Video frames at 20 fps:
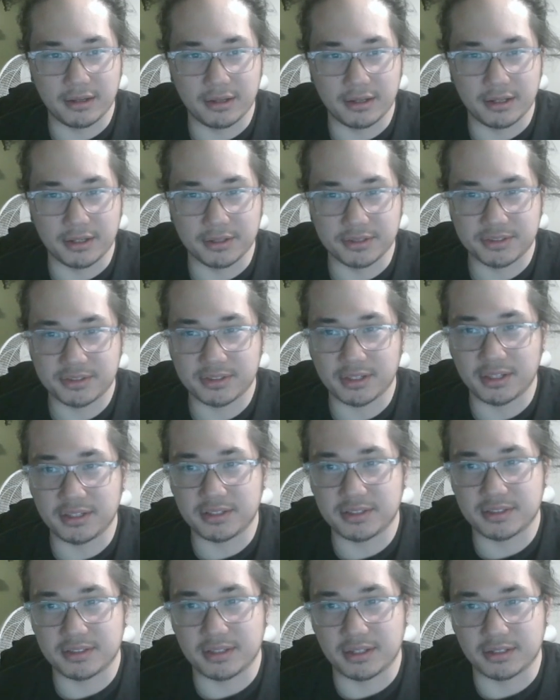
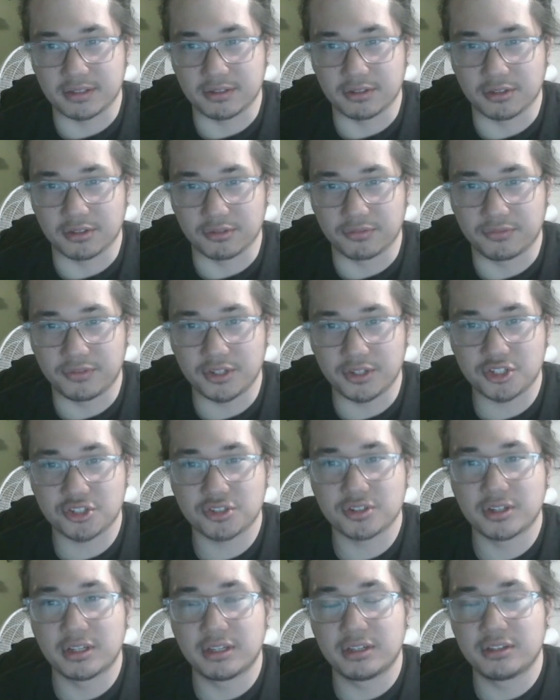Sykes and another
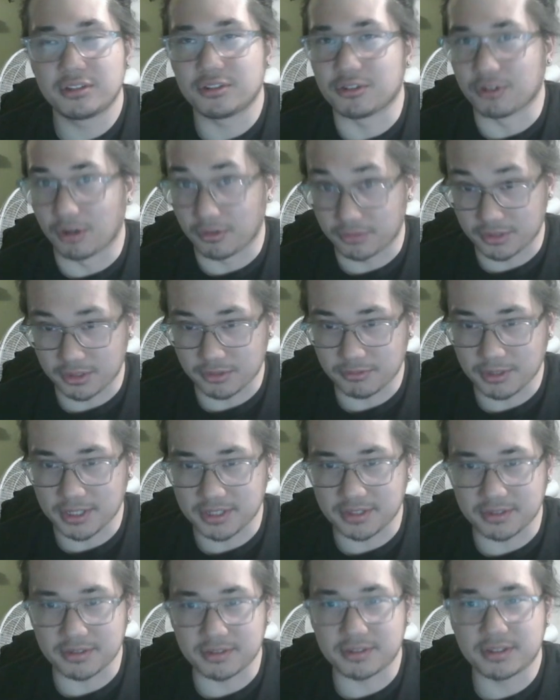Fish, you're off to the
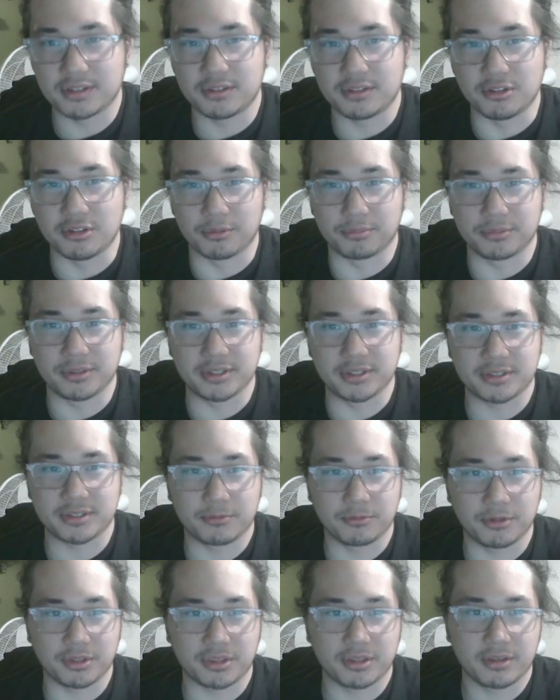races. You open this
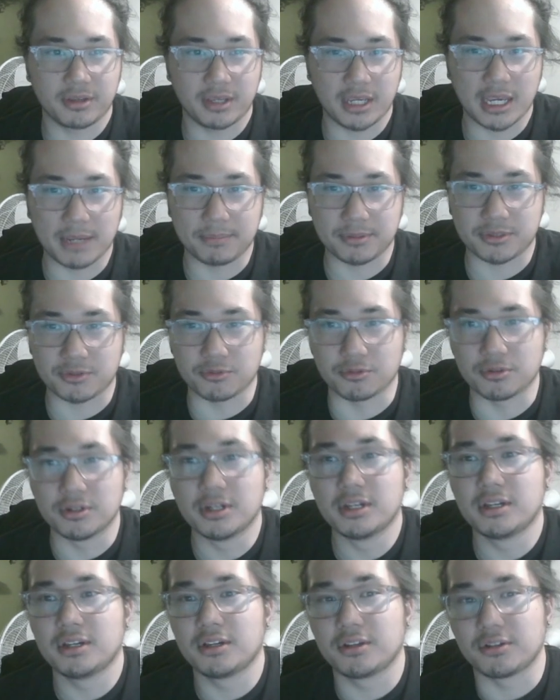with Apiscool,
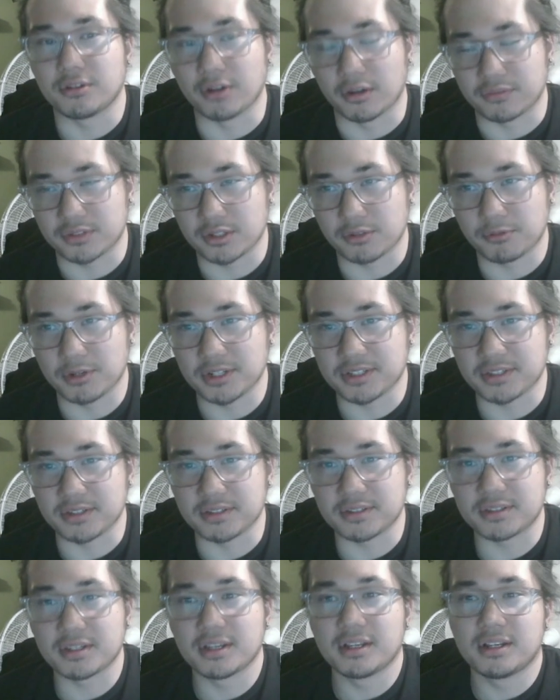you're off to the
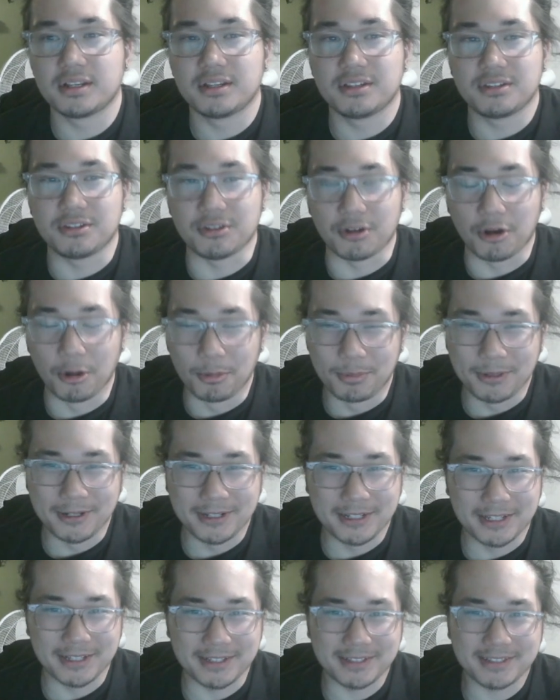races. You
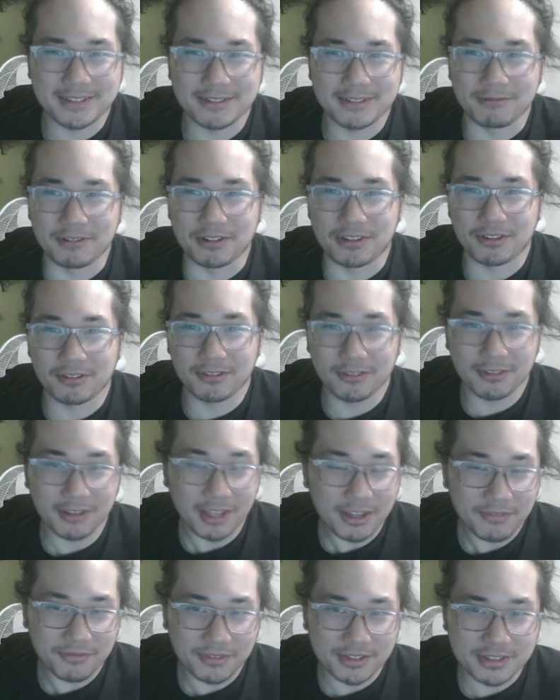open this with
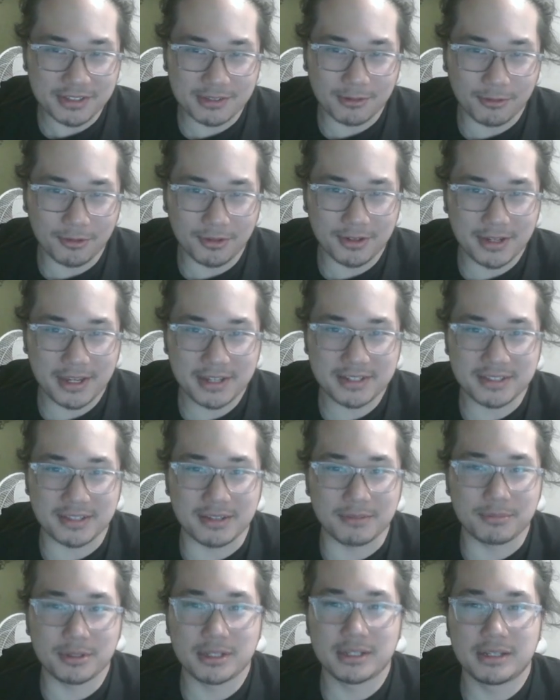Lifeless or
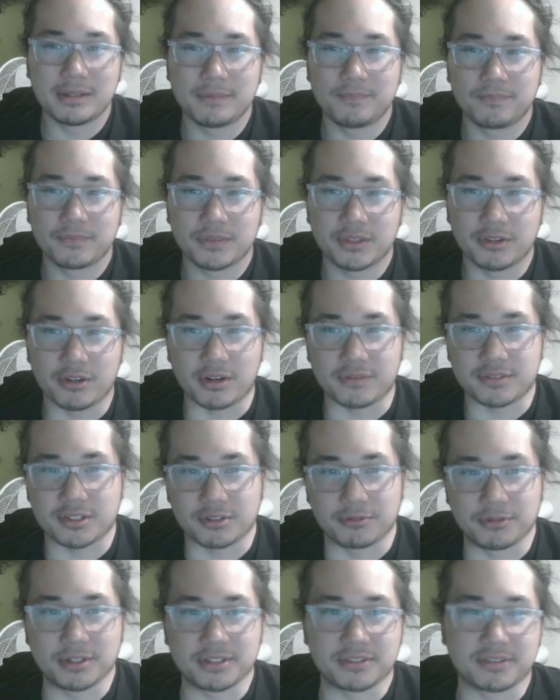Exeep, you're off to
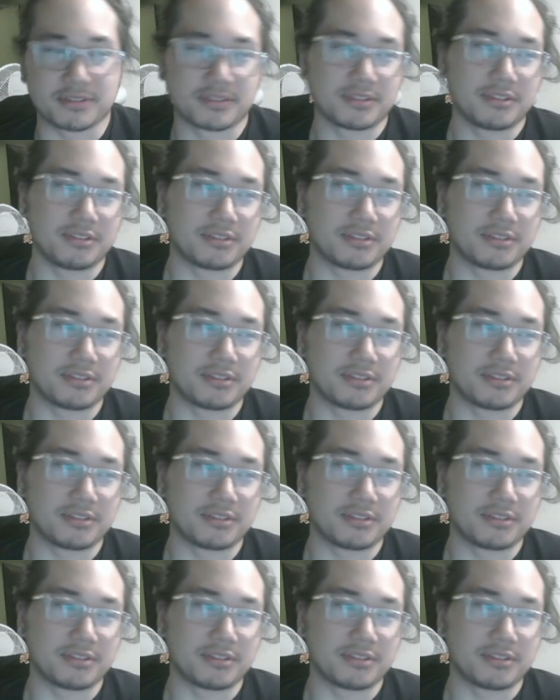the races.